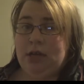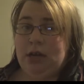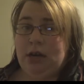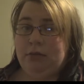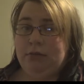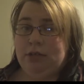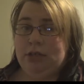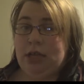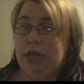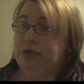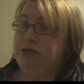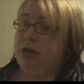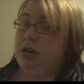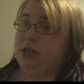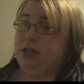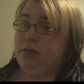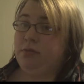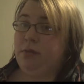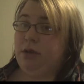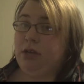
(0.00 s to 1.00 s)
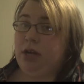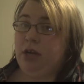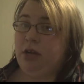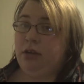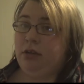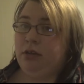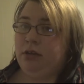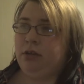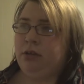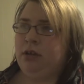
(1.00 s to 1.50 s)
and I will just catch you guys on
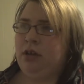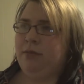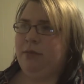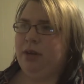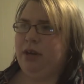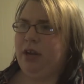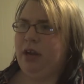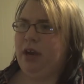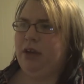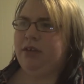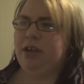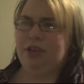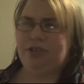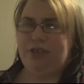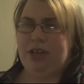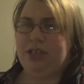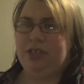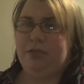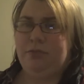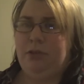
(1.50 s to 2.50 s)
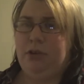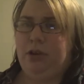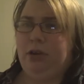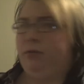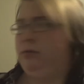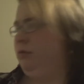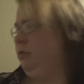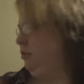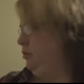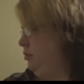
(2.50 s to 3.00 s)
Monday. Not Monday. I'll catch you guys tomorrow.